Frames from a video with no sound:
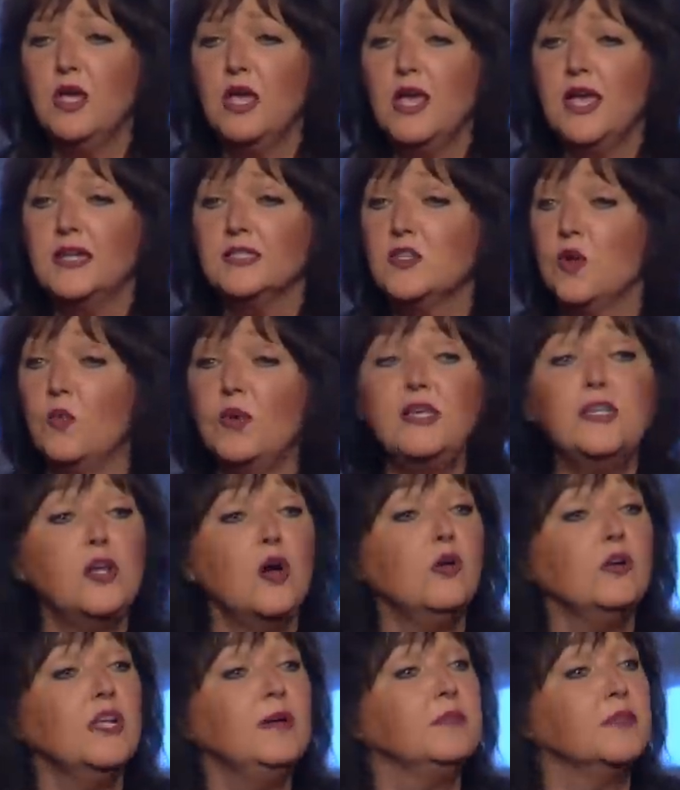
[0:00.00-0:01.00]
And so we
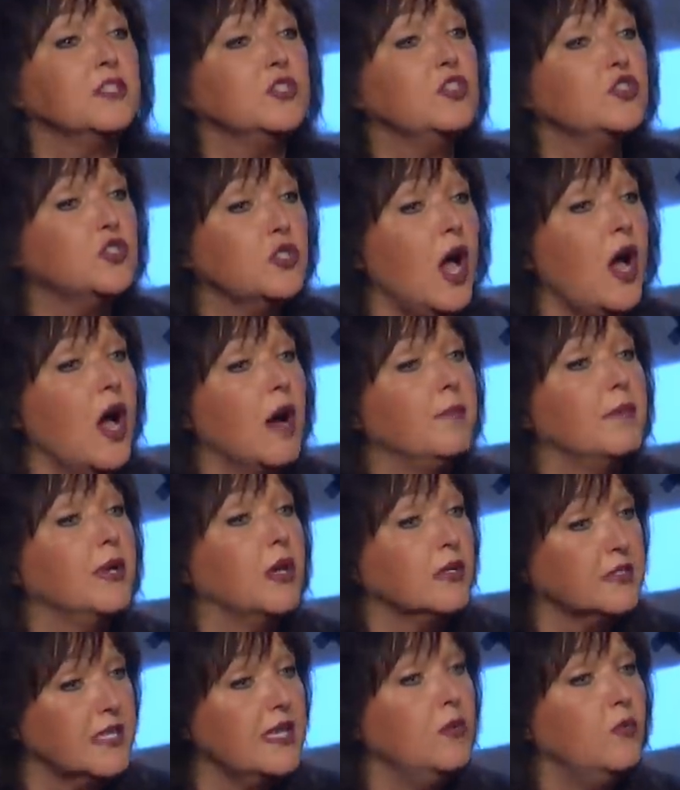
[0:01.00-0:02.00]
told him to stop
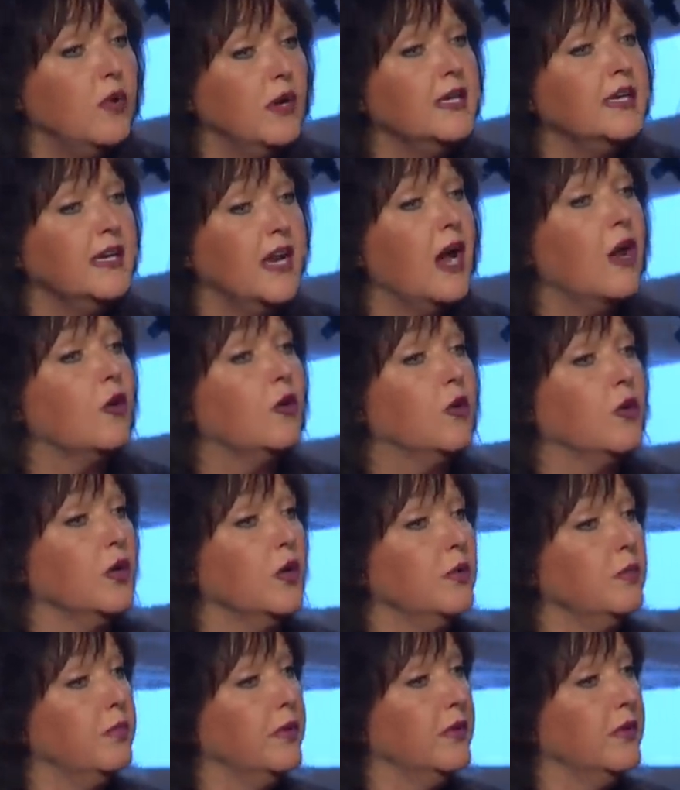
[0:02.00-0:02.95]
because he wasn't in our group.